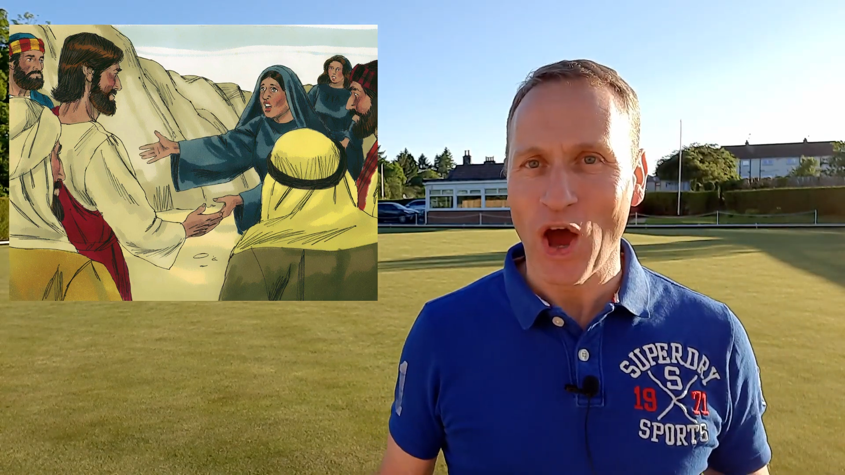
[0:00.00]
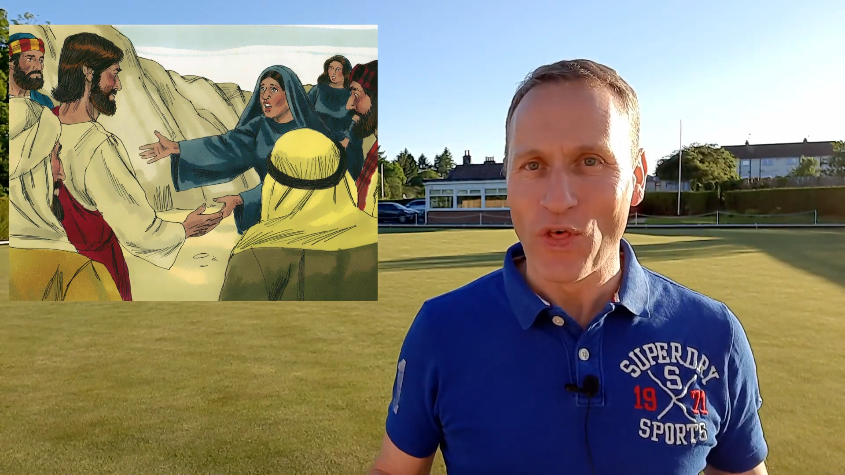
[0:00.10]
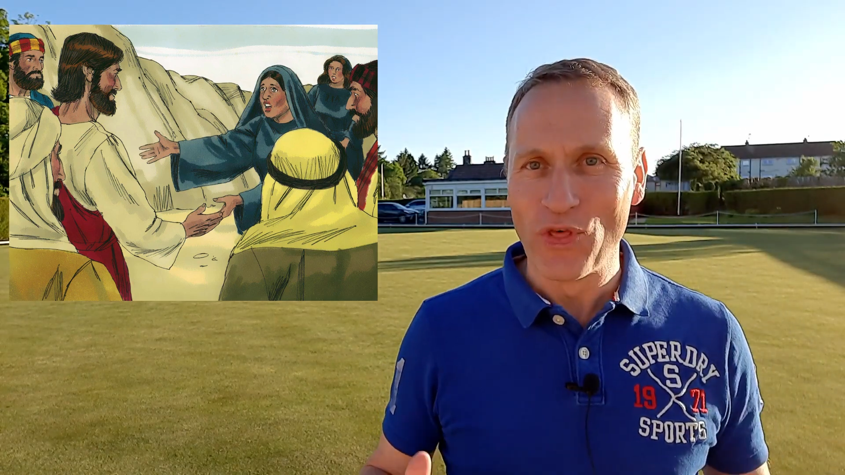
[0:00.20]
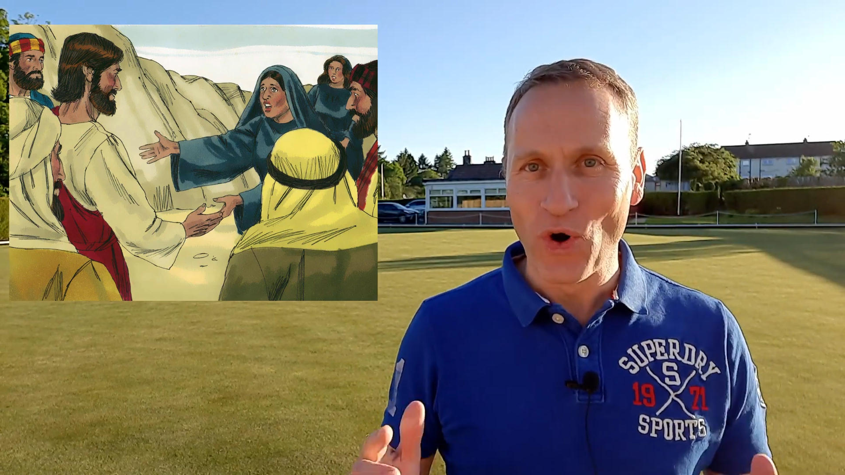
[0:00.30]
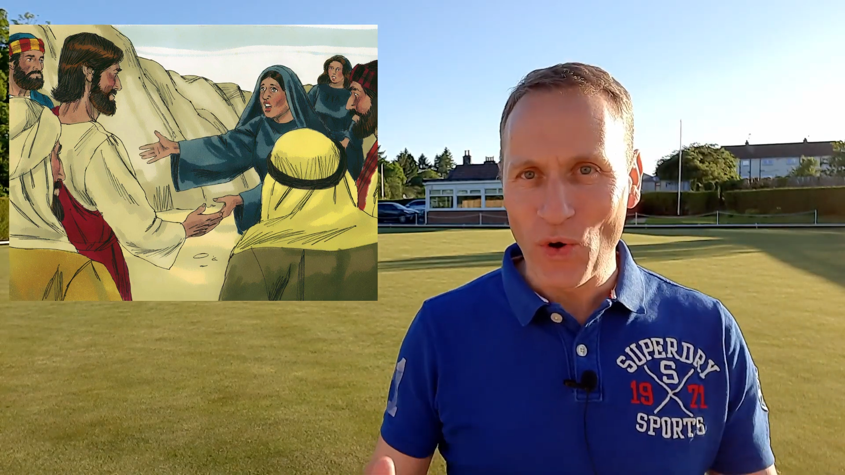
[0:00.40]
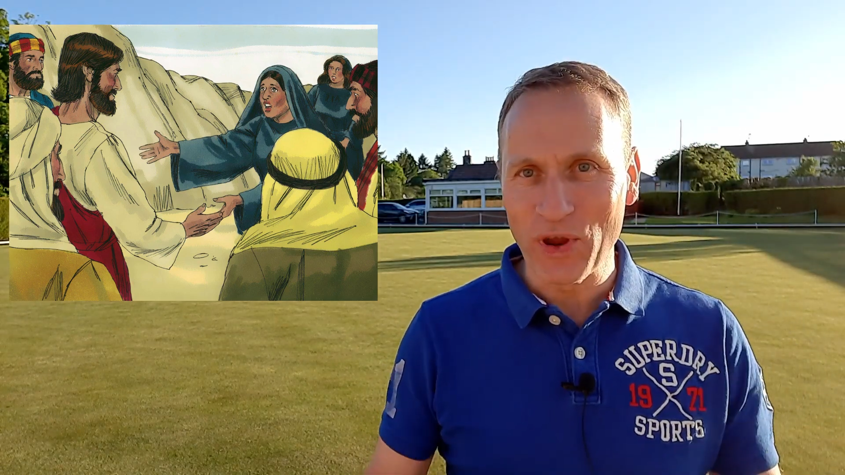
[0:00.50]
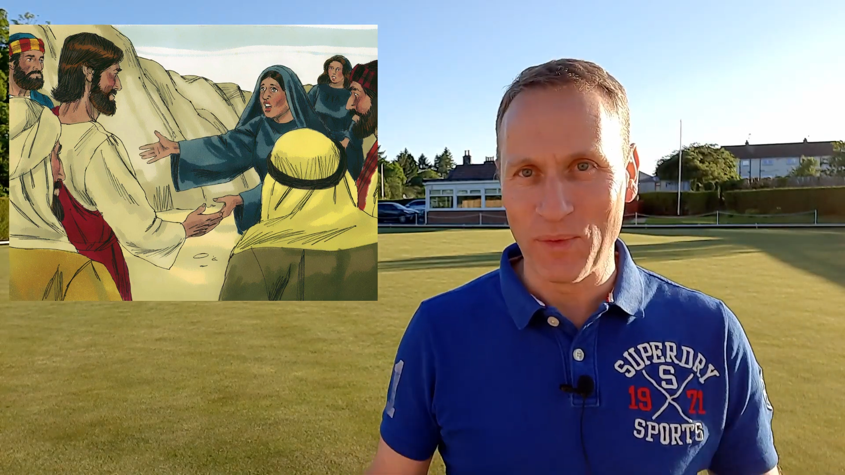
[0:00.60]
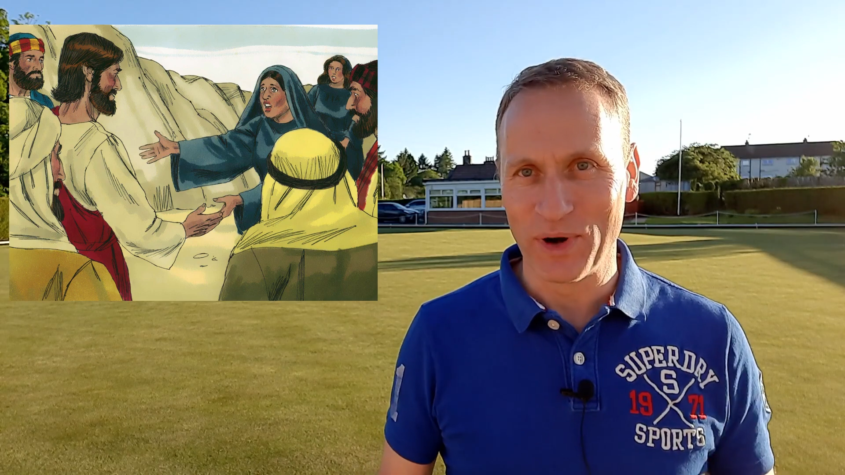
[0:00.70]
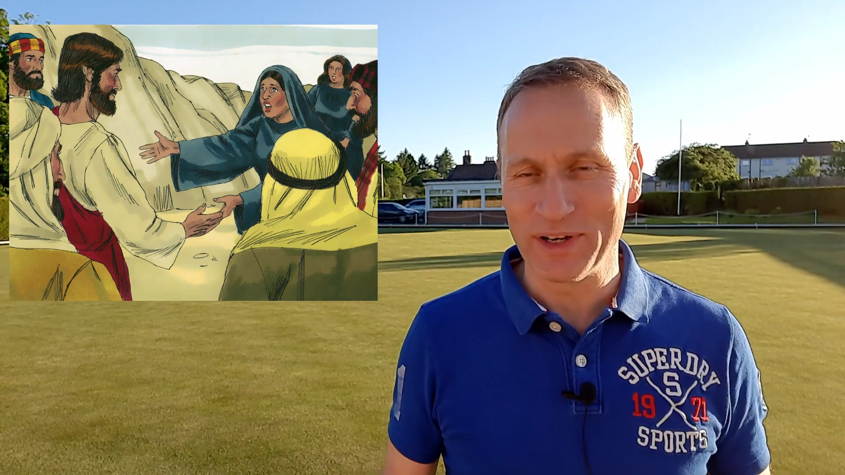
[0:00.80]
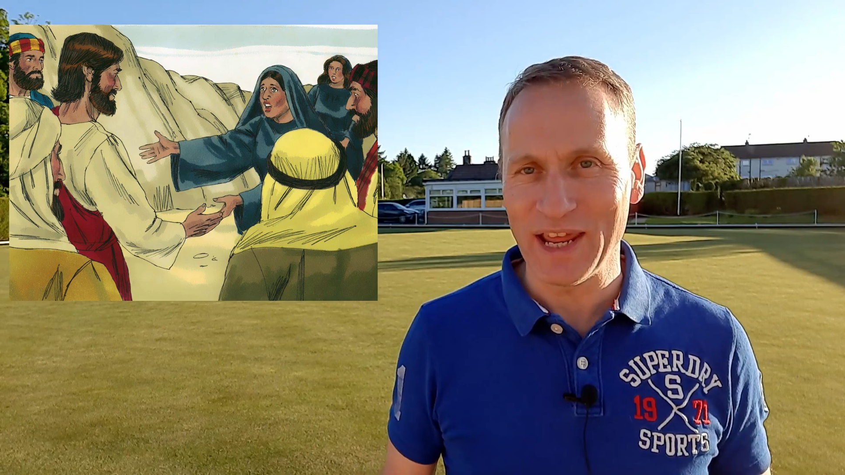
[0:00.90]
though he
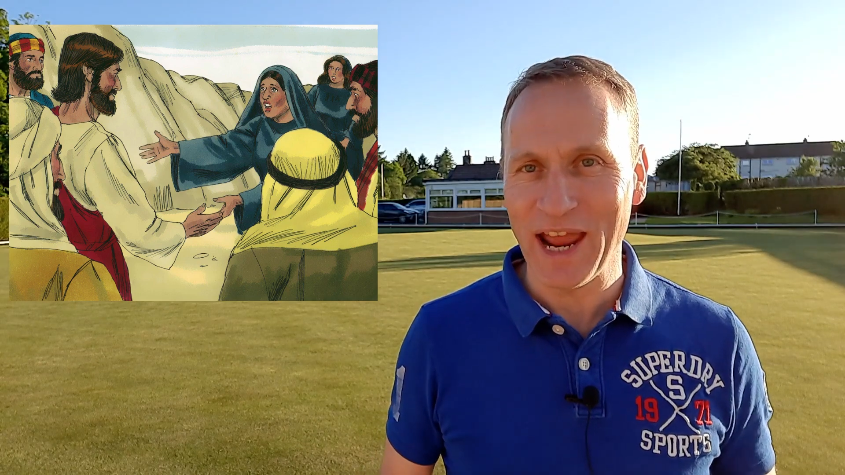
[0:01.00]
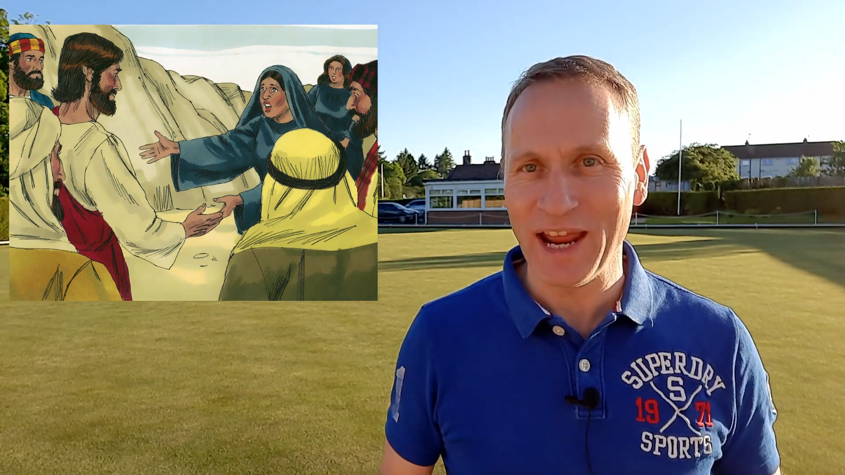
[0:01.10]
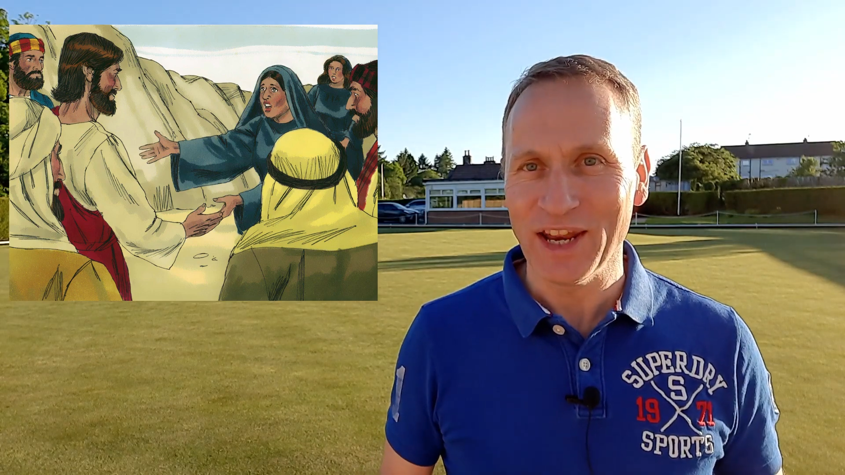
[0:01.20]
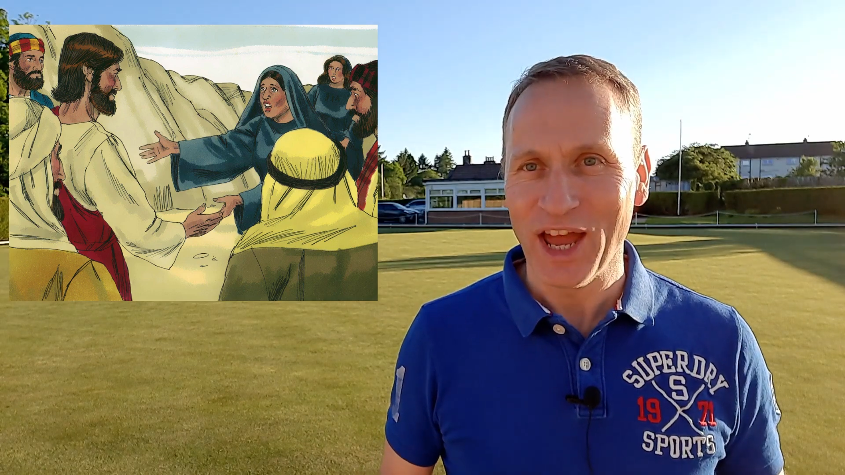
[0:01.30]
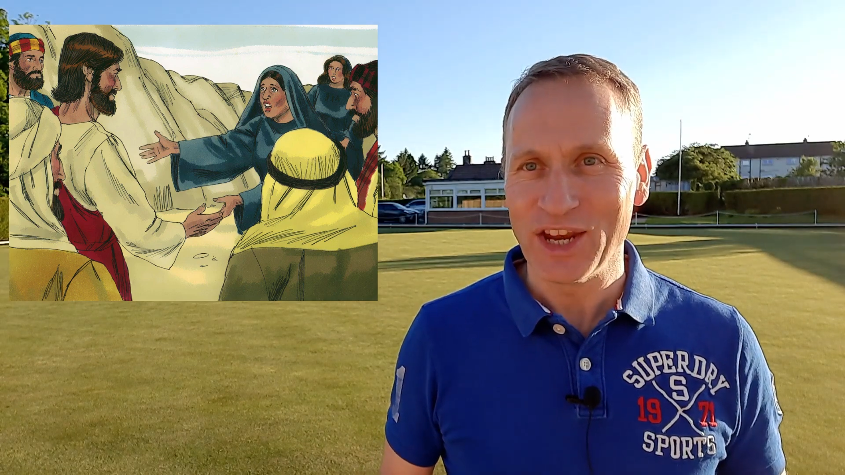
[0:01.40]
were dead,